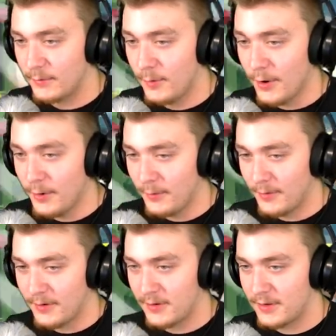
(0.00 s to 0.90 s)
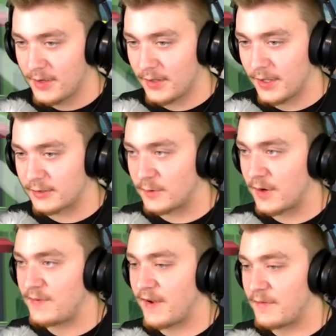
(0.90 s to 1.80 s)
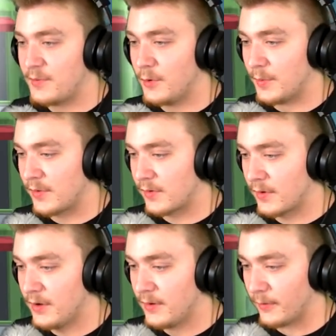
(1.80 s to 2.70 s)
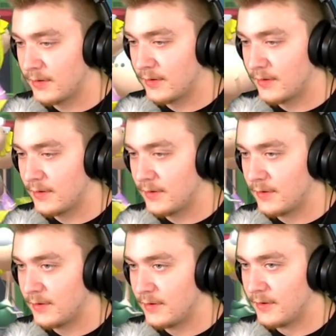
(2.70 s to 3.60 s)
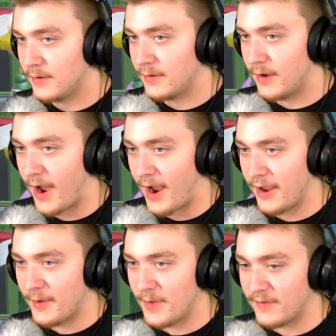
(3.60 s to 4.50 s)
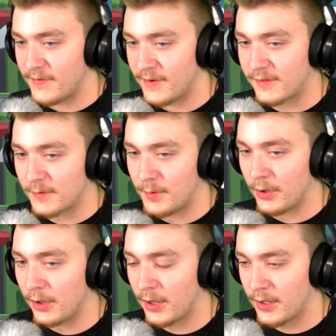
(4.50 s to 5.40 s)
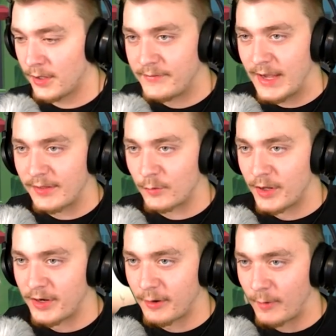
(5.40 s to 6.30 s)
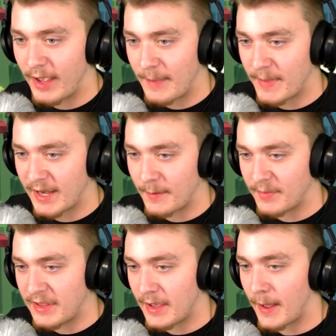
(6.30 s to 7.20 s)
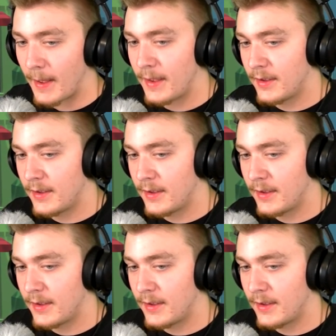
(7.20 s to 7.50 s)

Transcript: Woo! Unlock 25 poops. Oh. I am invincible. If you guys are wondering why I may not be, uh...